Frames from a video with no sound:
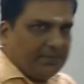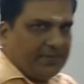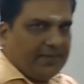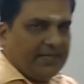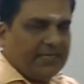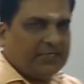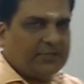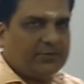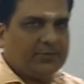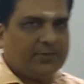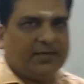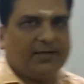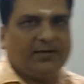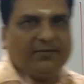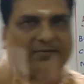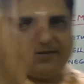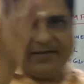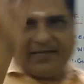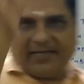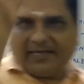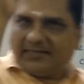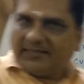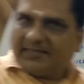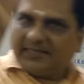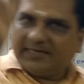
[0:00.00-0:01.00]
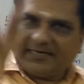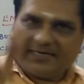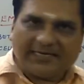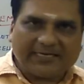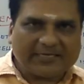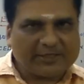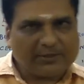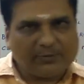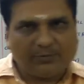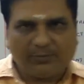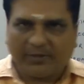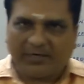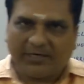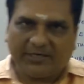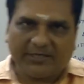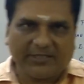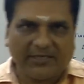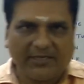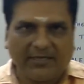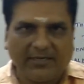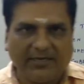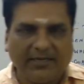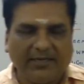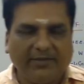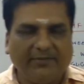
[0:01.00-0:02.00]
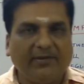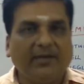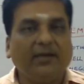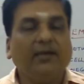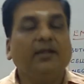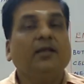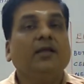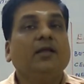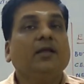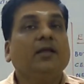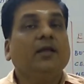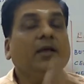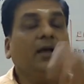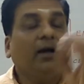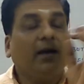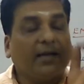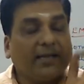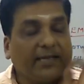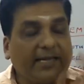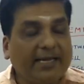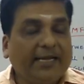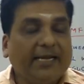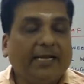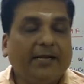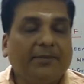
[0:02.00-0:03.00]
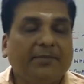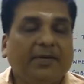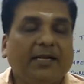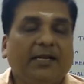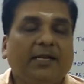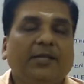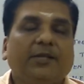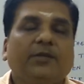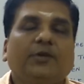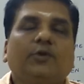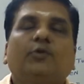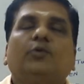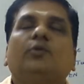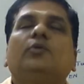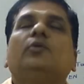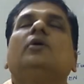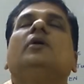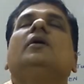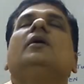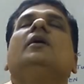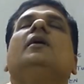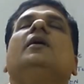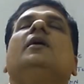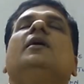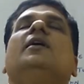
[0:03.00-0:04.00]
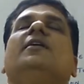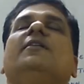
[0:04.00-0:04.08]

page where the reduction potential given. Again, I am telling you,